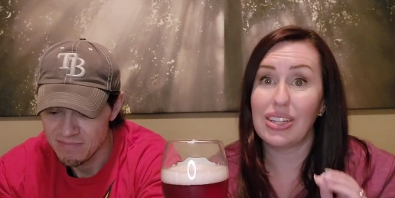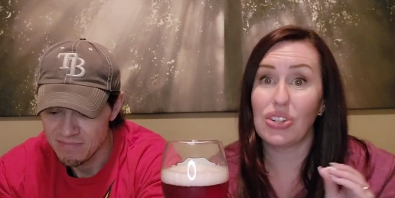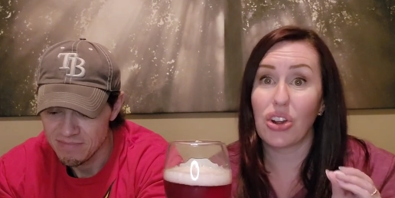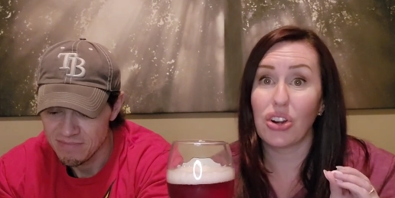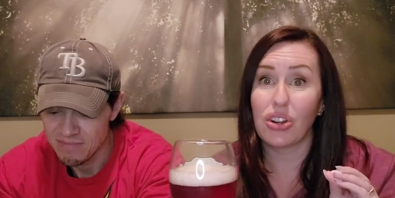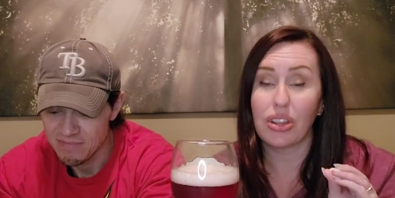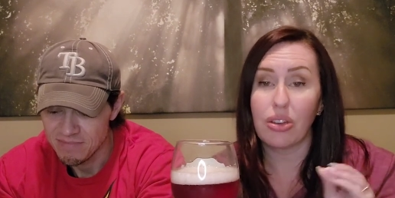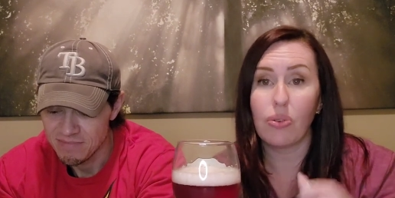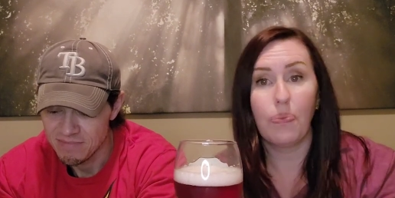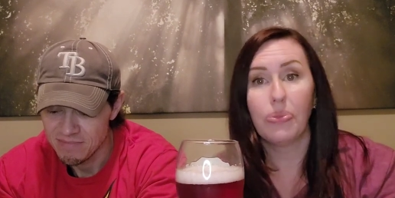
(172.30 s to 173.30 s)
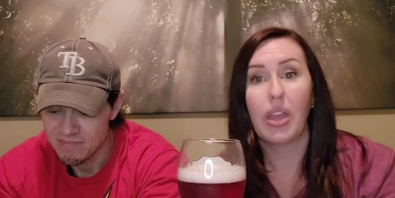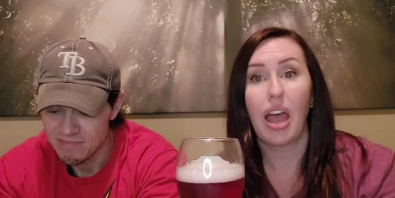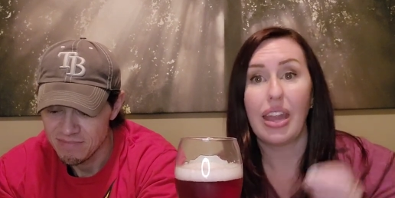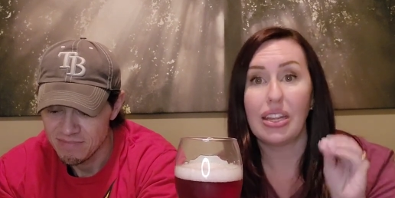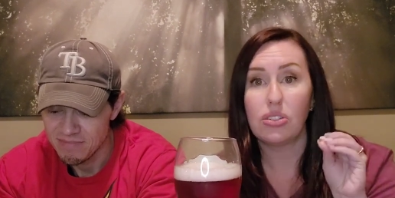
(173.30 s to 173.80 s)
Speaker 1: and tart, though.
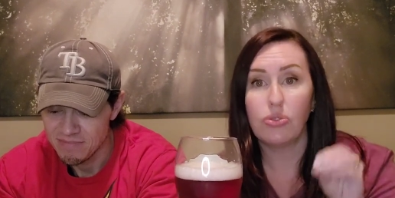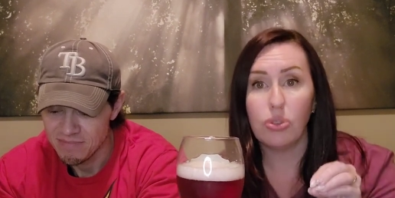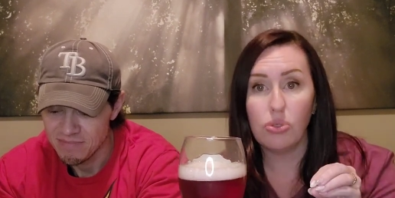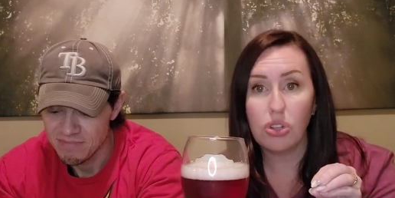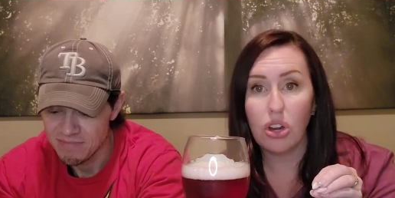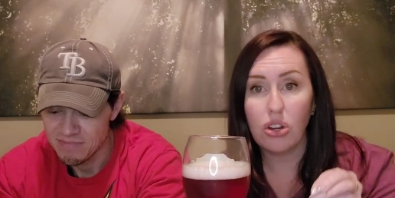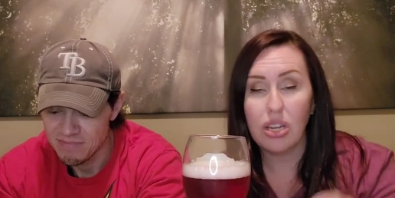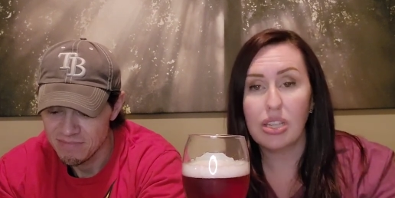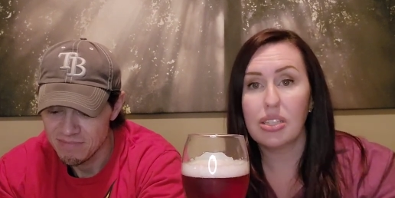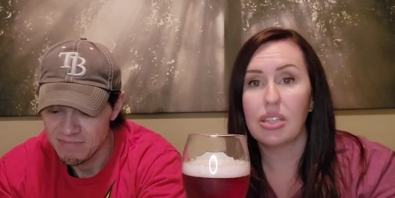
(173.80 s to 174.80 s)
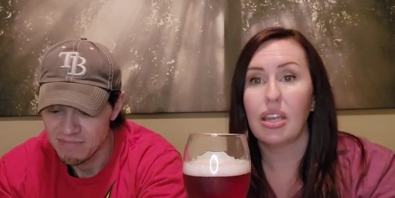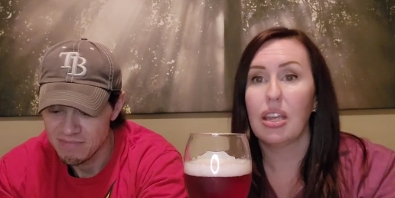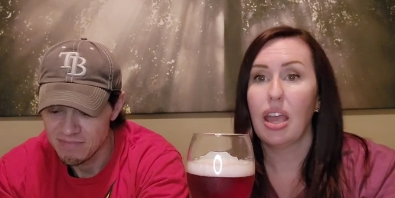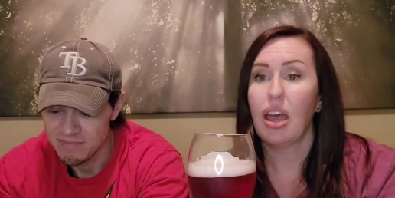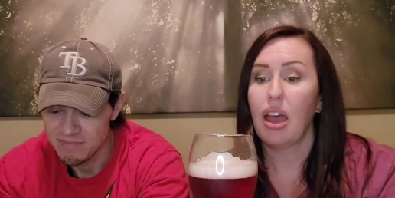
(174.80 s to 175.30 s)
A nice fruit tartness,
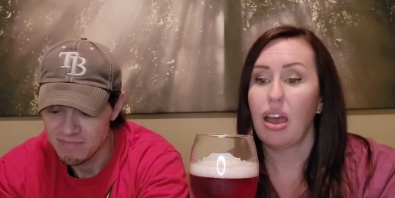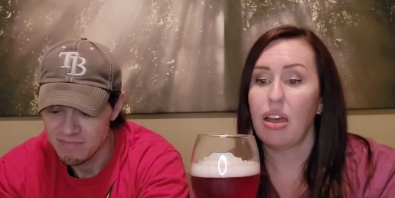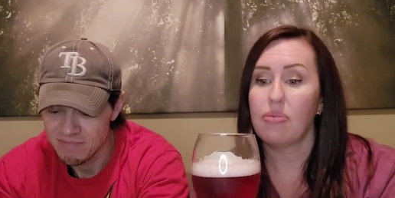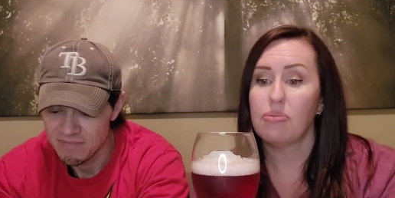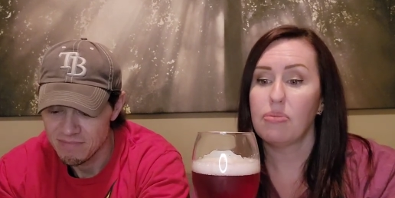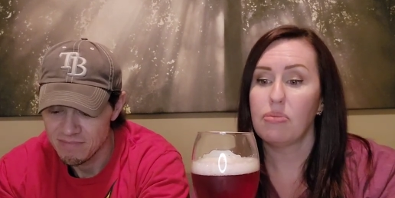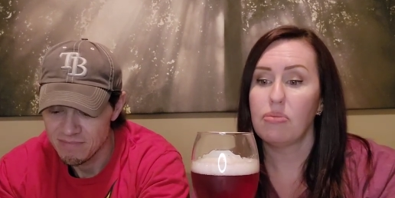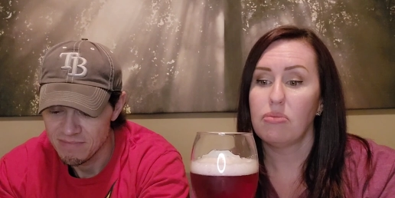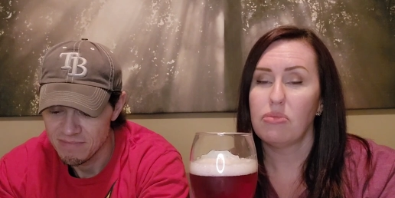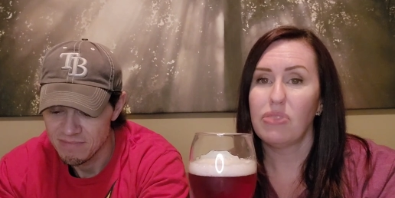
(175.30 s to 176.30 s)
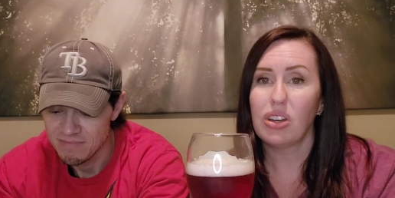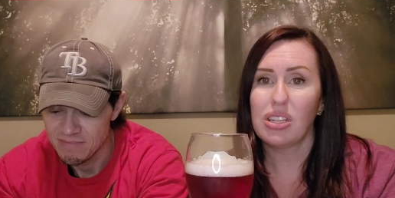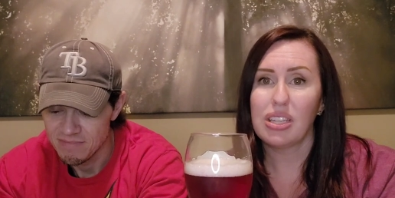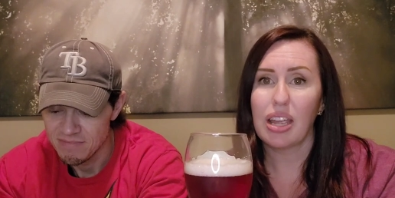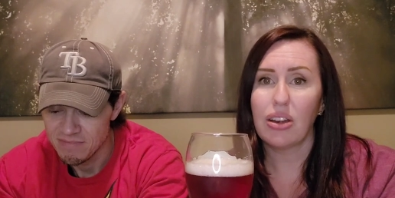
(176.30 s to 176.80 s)
um, very
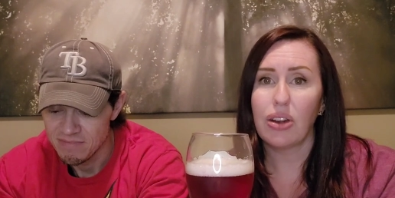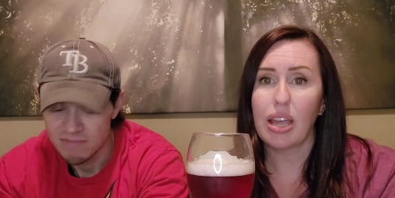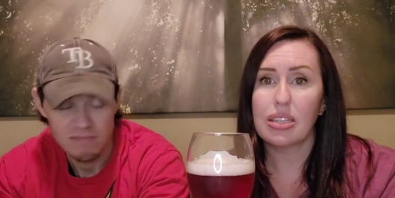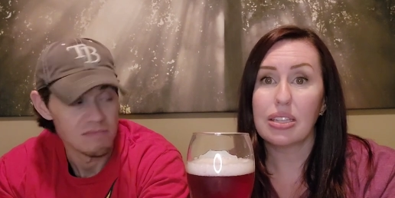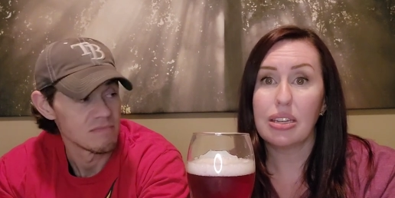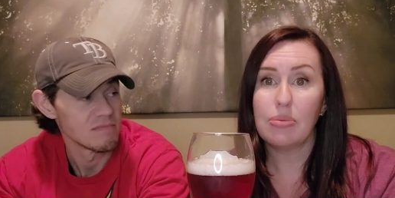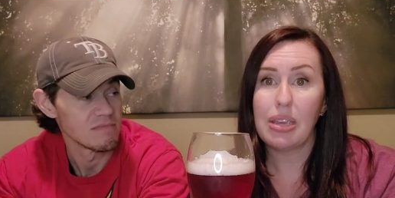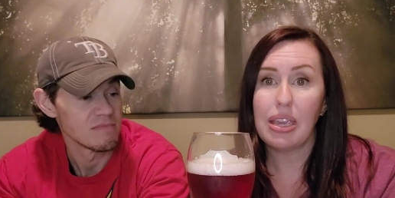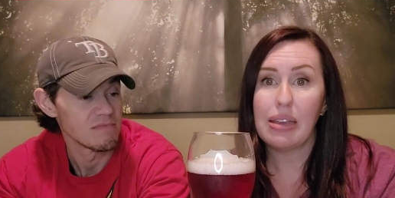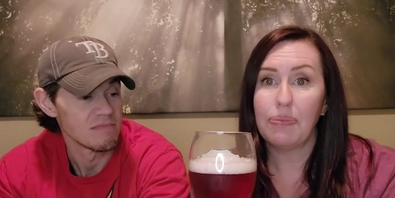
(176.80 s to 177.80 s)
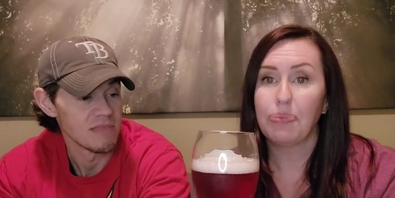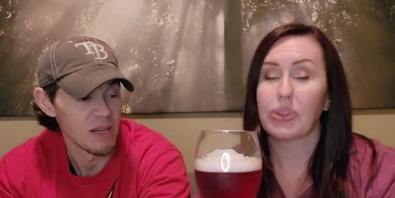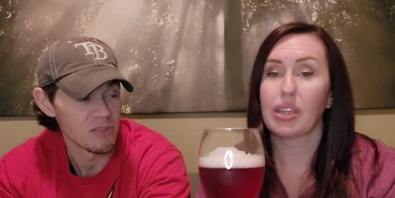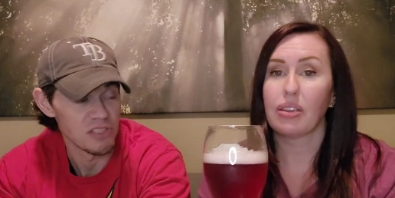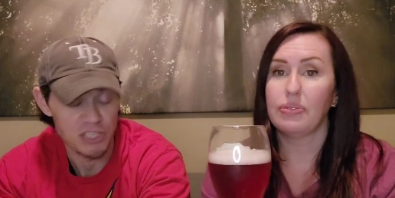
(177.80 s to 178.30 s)
cider esque to me.
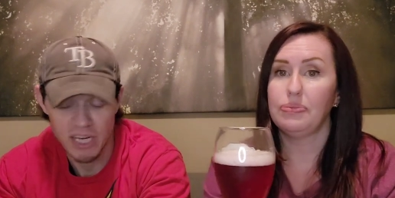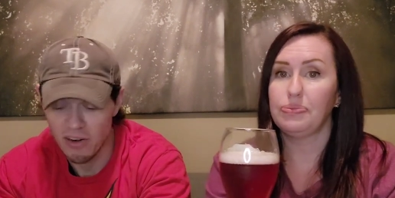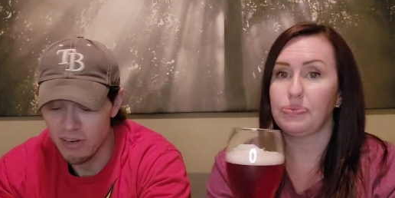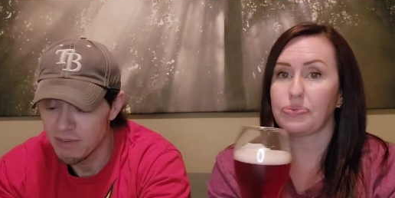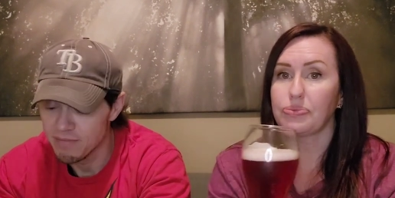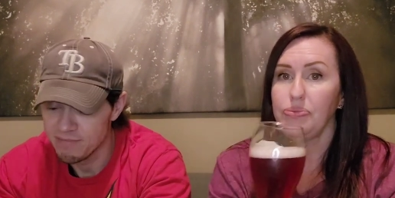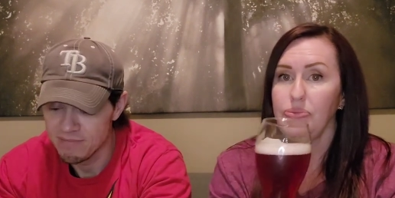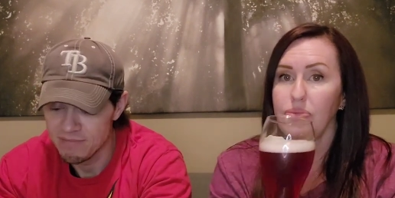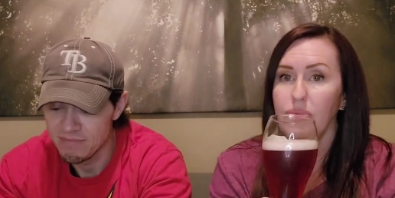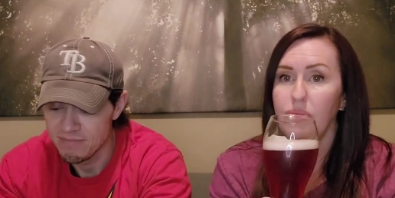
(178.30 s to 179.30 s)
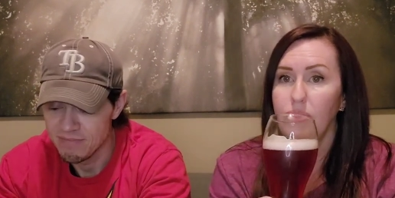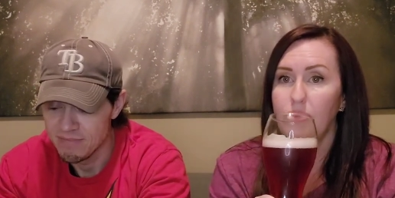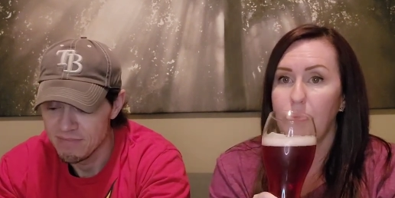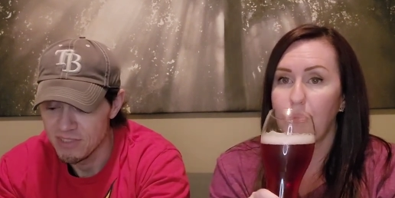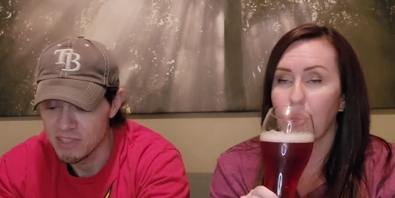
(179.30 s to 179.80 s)
Speaker 2: How's the cherry?
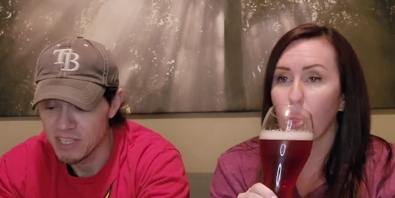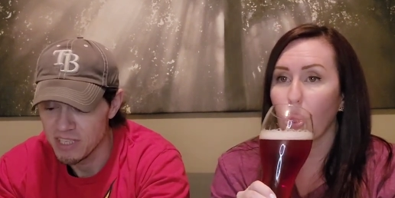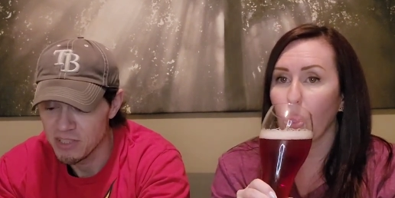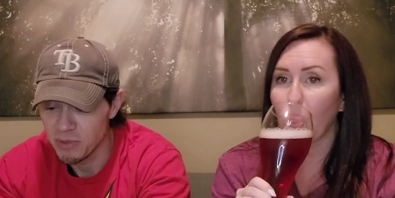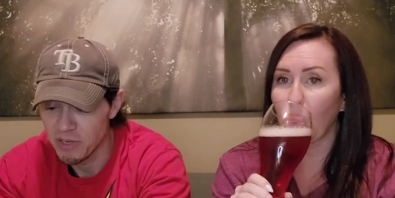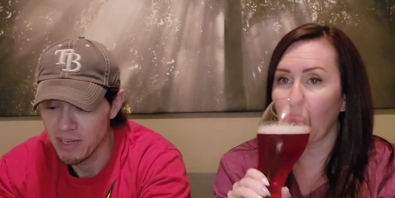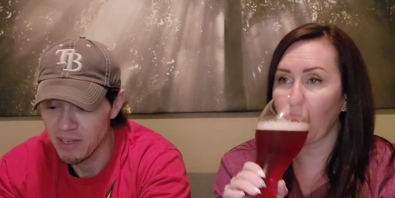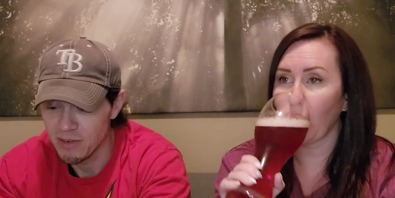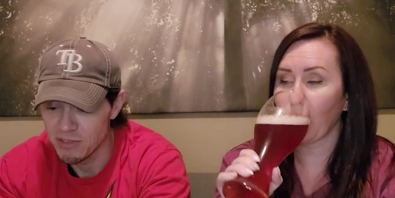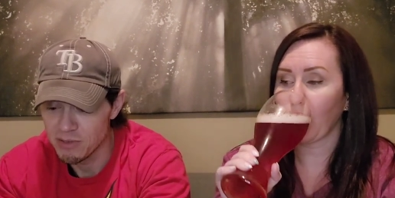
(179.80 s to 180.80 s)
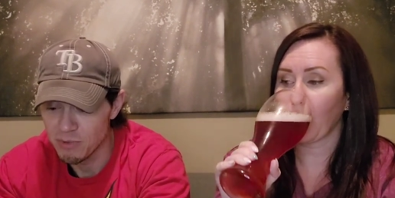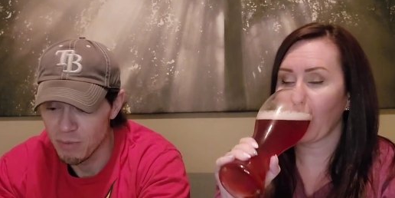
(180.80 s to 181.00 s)
Does it taste okay, or is it